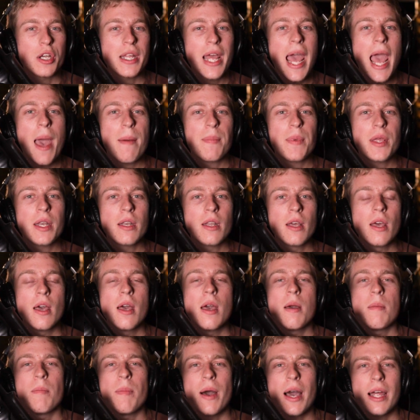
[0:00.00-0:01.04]
to happen.
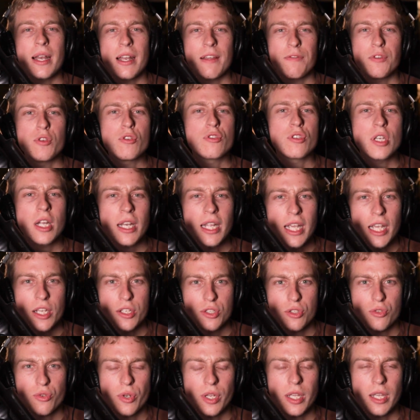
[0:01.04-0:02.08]
But if you study
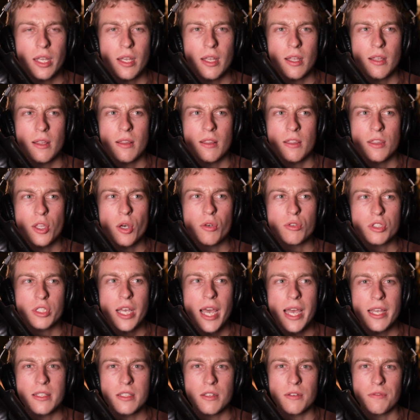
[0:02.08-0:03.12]
history, those
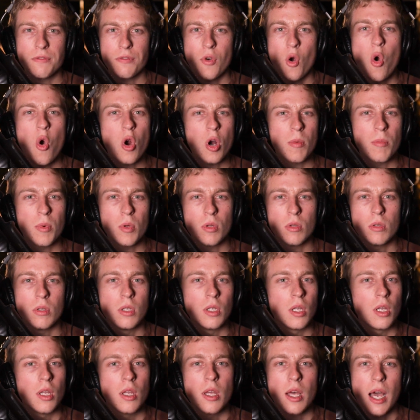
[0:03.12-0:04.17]
kinds of horrible
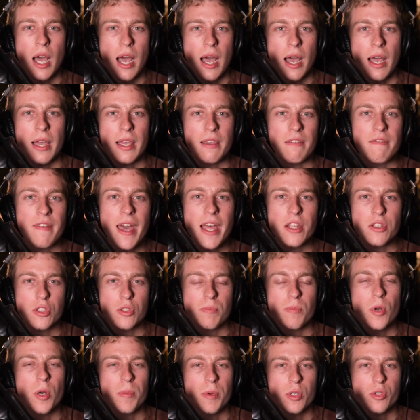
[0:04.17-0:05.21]
events
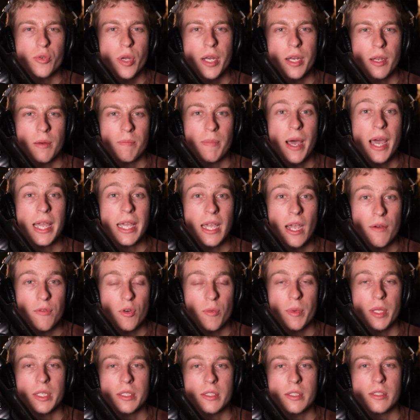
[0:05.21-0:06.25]
perpetrated by
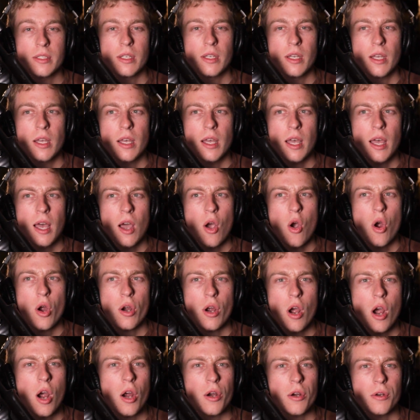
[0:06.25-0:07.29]
governments
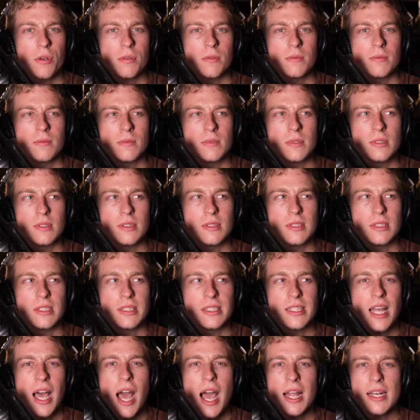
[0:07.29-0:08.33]
are
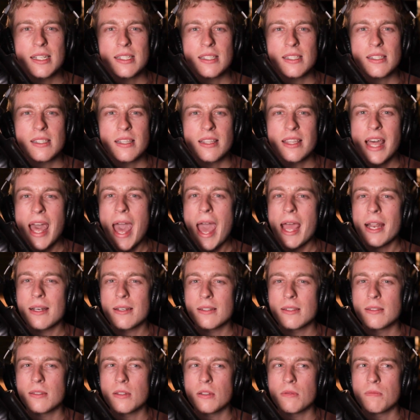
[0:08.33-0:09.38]
not that,
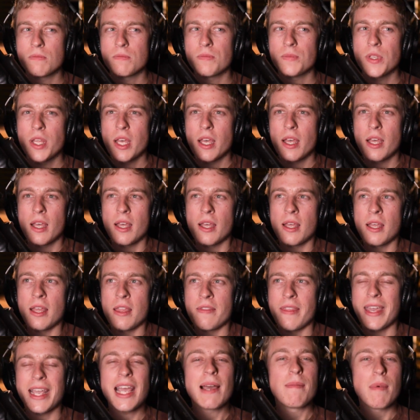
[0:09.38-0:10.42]

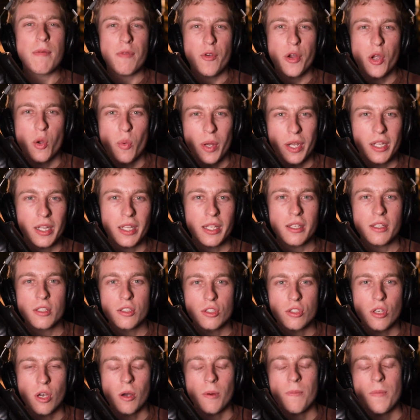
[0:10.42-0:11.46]
they come up very quickly.
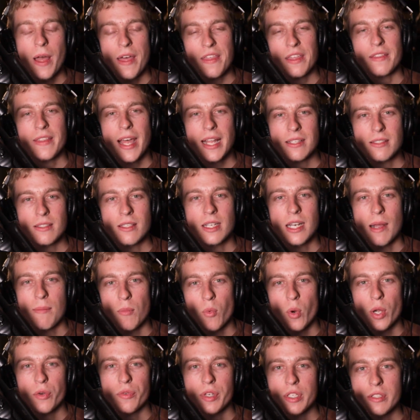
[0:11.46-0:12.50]
So I think that's the
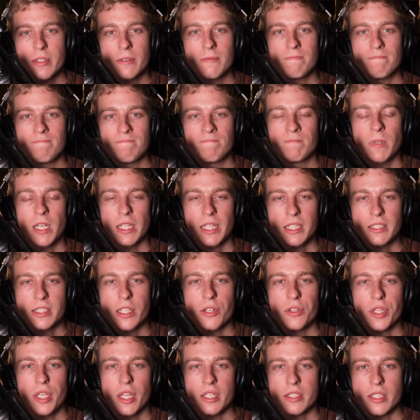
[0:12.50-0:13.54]
number one reason, at least
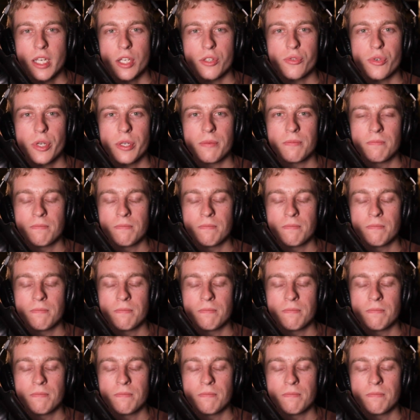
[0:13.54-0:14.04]
here in this country.